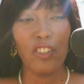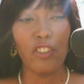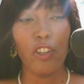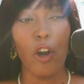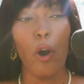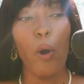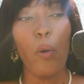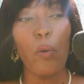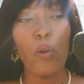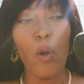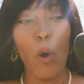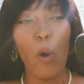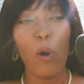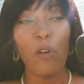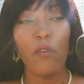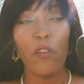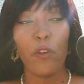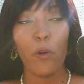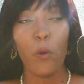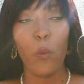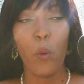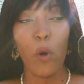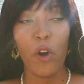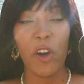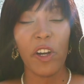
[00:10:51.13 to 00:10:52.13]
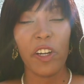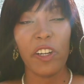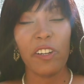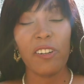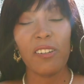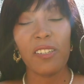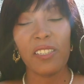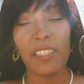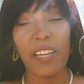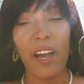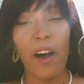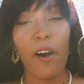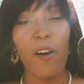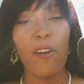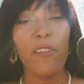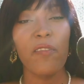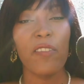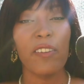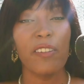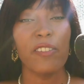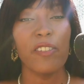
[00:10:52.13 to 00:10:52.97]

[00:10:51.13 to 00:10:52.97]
don't overwork yourself,